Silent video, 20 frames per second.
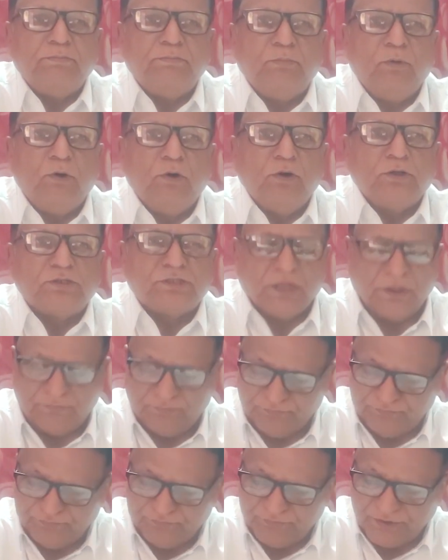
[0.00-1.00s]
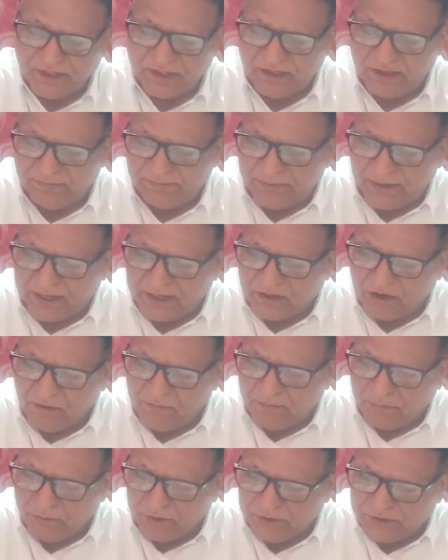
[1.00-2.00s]
pollution, effect
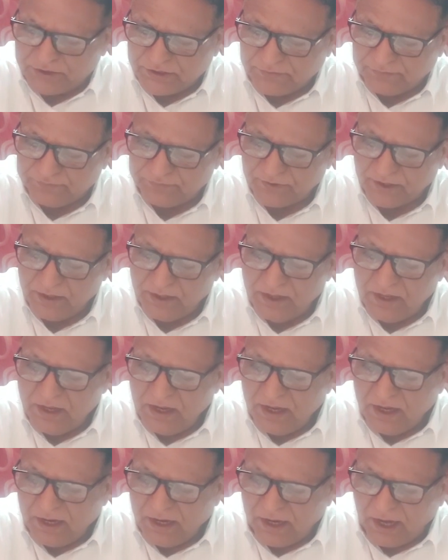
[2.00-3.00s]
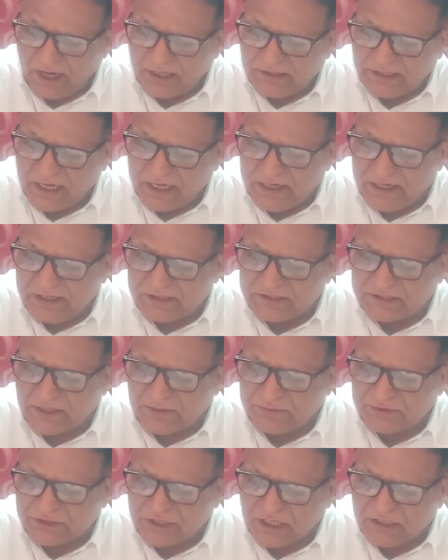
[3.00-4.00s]
of pollution? Hazardous
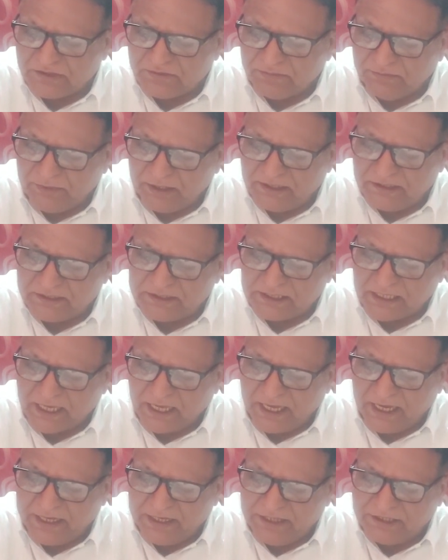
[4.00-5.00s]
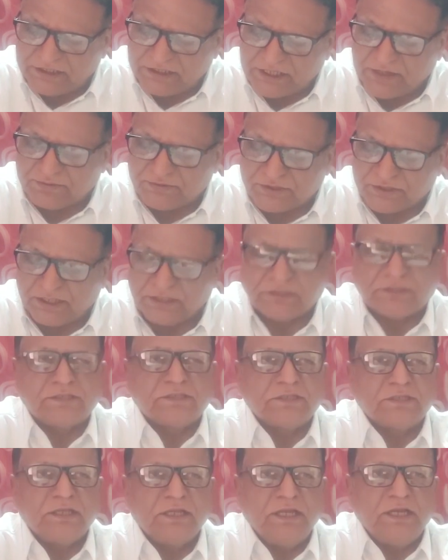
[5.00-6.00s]
substance means any
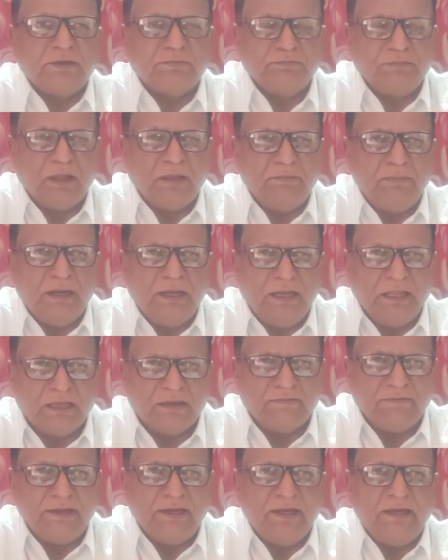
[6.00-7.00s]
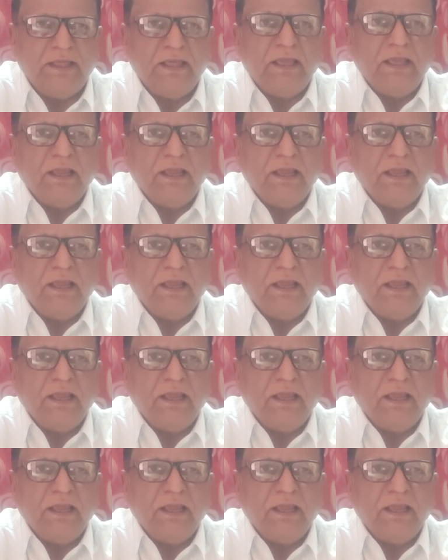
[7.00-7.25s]
substance. It may be liquid,